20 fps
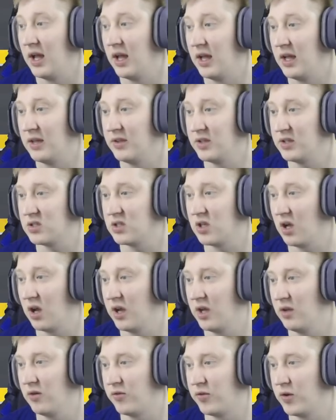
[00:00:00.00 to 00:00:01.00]
Uh, this
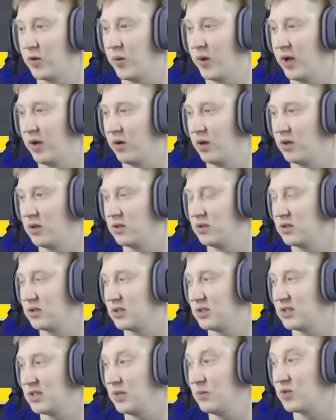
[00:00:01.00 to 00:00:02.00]
guy, Figuera,
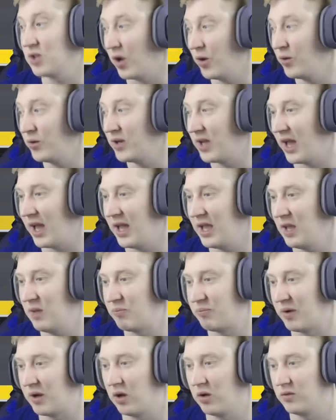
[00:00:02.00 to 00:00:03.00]
seems okay,
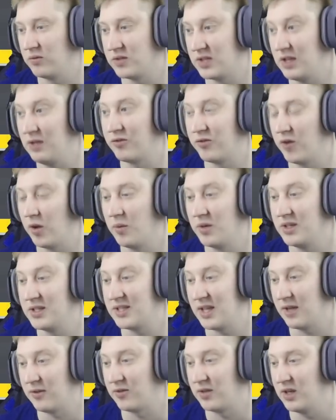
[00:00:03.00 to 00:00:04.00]
but Dean Furman is
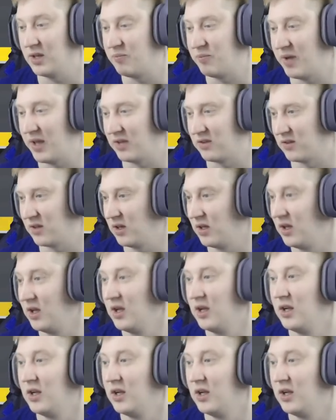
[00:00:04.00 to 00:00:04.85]
definitely better.